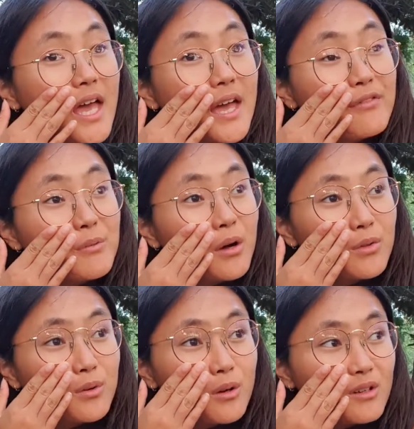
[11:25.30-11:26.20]

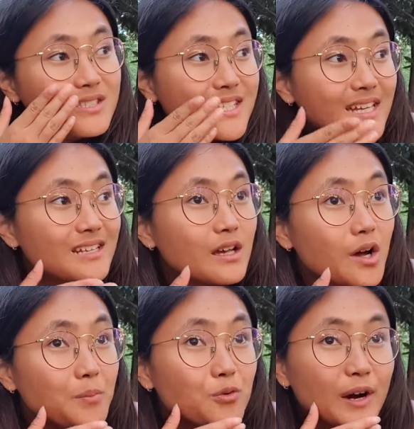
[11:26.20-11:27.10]
Everyone stayed
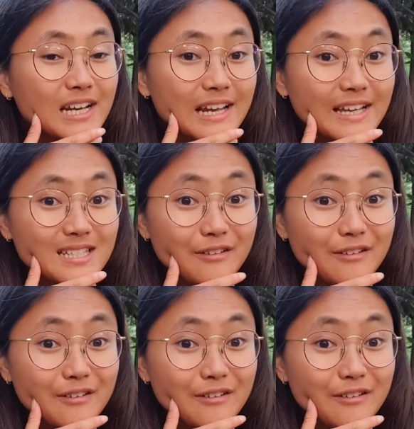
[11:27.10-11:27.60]
up quite late.